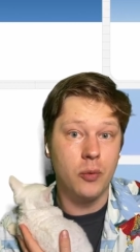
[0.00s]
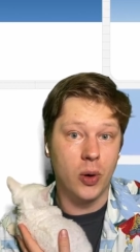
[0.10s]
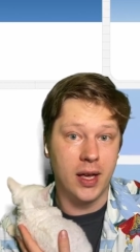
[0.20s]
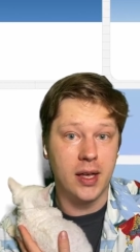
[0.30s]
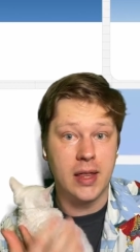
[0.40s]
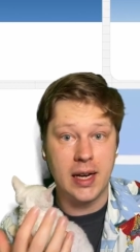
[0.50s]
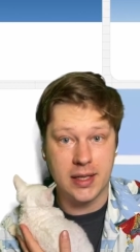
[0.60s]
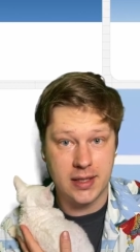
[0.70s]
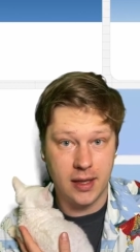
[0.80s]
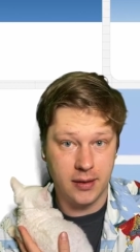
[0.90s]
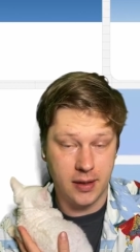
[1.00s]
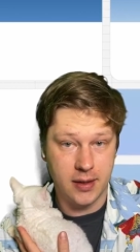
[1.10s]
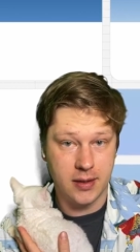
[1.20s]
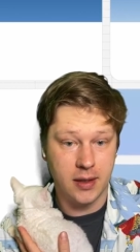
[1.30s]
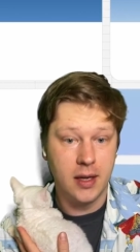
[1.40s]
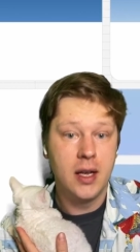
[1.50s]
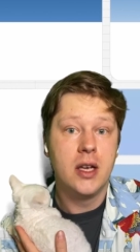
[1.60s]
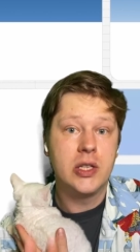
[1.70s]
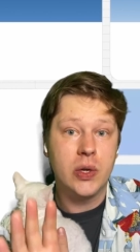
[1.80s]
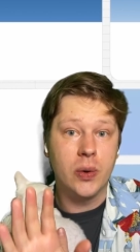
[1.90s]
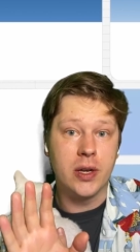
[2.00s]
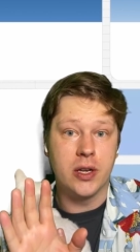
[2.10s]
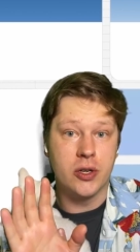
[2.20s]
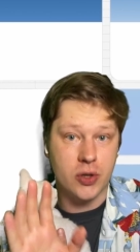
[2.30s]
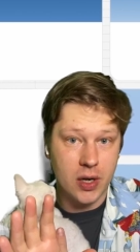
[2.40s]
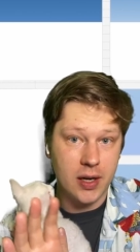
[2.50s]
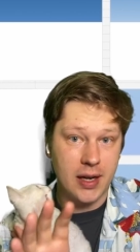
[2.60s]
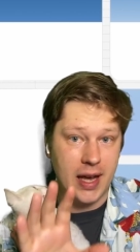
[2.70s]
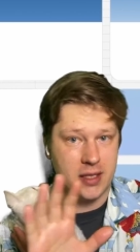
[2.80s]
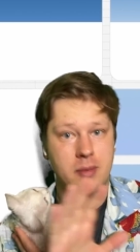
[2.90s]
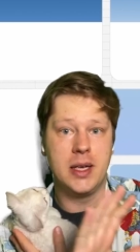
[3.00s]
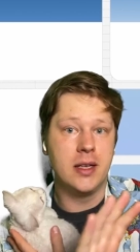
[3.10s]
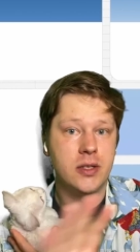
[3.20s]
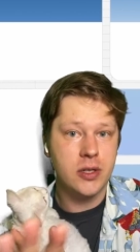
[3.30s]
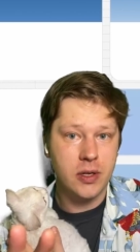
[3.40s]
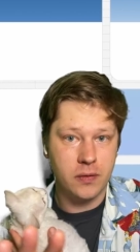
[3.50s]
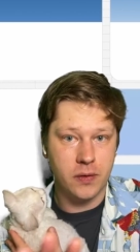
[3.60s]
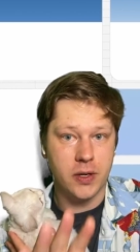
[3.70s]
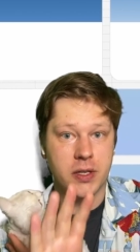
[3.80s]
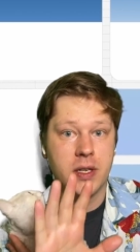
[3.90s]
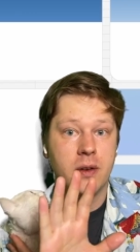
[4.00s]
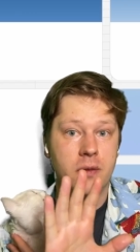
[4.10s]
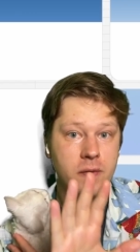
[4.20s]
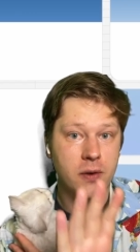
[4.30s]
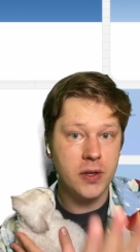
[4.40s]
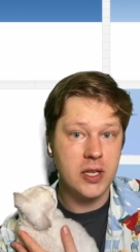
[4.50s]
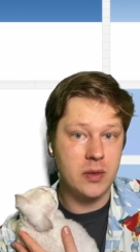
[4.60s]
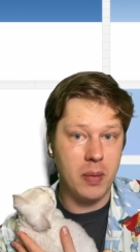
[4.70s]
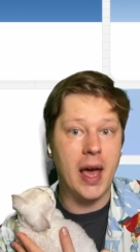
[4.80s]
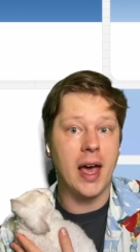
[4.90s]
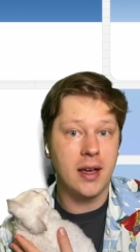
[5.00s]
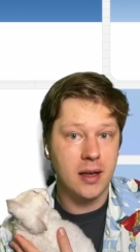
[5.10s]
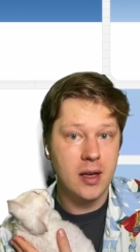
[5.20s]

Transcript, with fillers: way that Excel does. So your drawing has to be inserted first, furthest back,